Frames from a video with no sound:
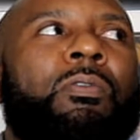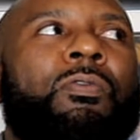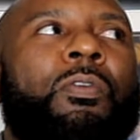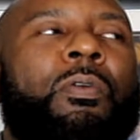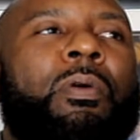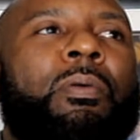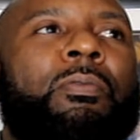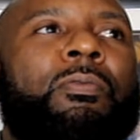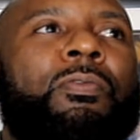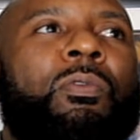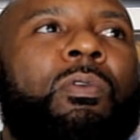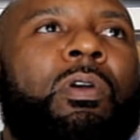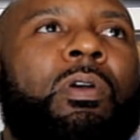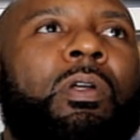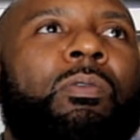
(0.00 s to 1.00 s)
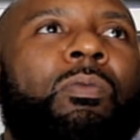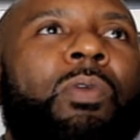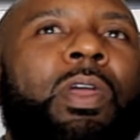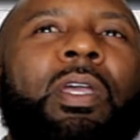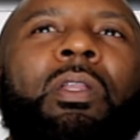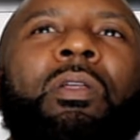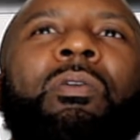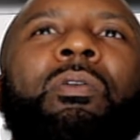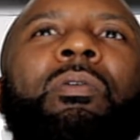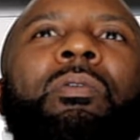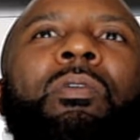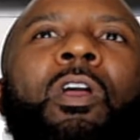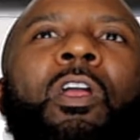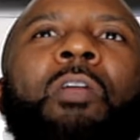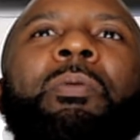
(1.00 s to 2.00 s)
for a regular
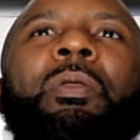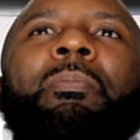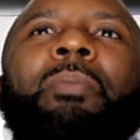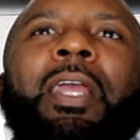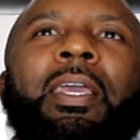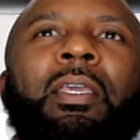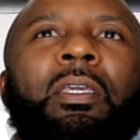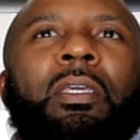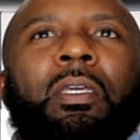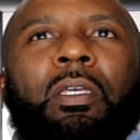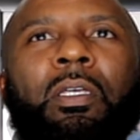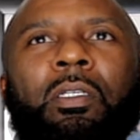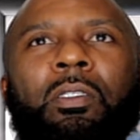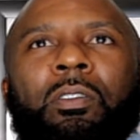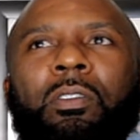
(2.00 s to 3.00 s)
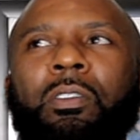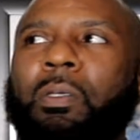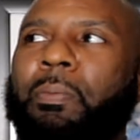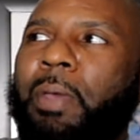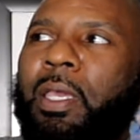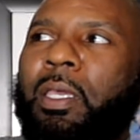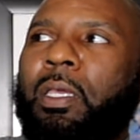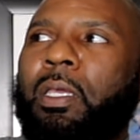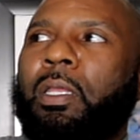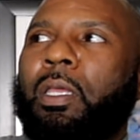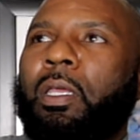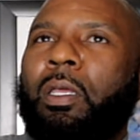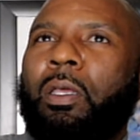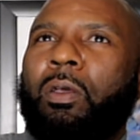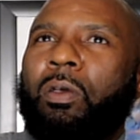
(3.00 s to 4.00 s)
urban black kid to make it
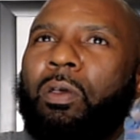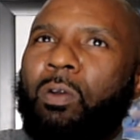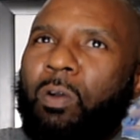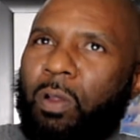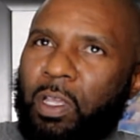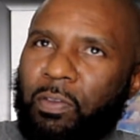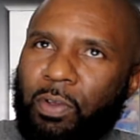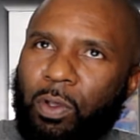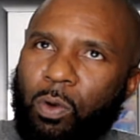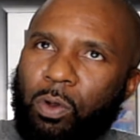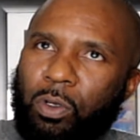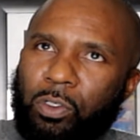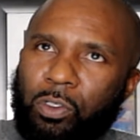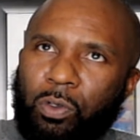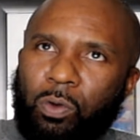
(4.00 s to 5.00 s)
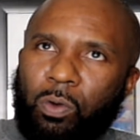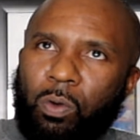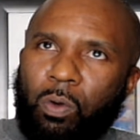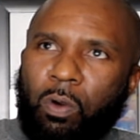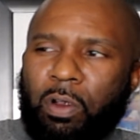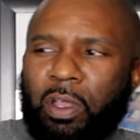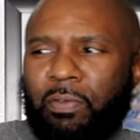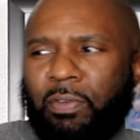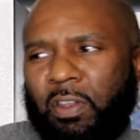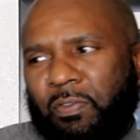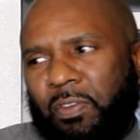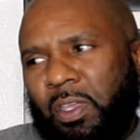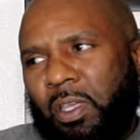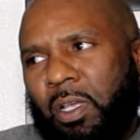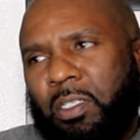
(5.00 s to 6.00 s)
or even go to school, or even if
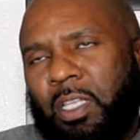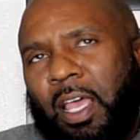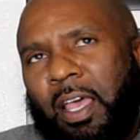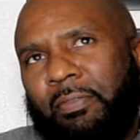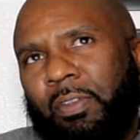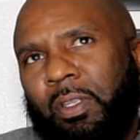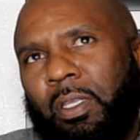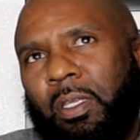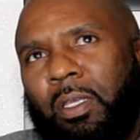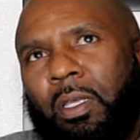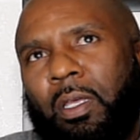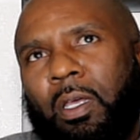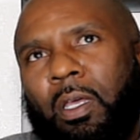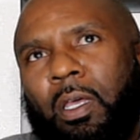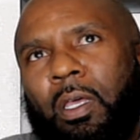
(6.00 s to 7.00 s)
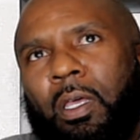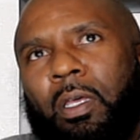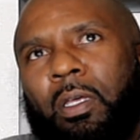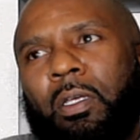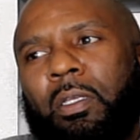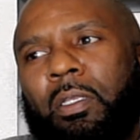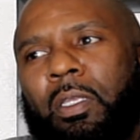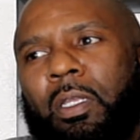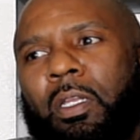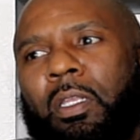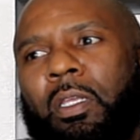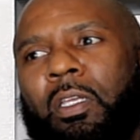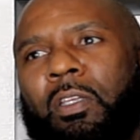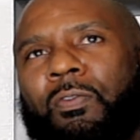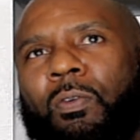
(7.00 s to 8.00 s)
he as an athlete, than it
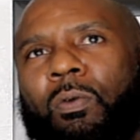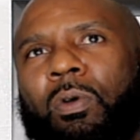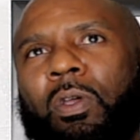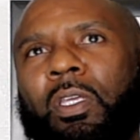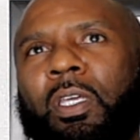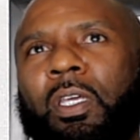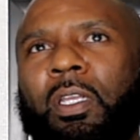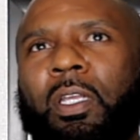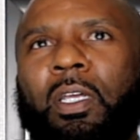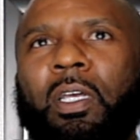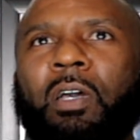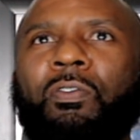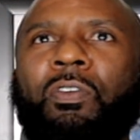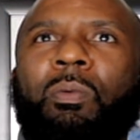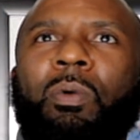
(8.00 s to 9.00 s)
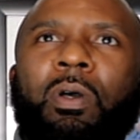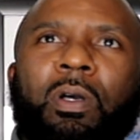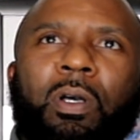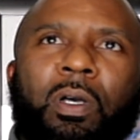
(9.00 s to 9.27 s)
is for a kid that come from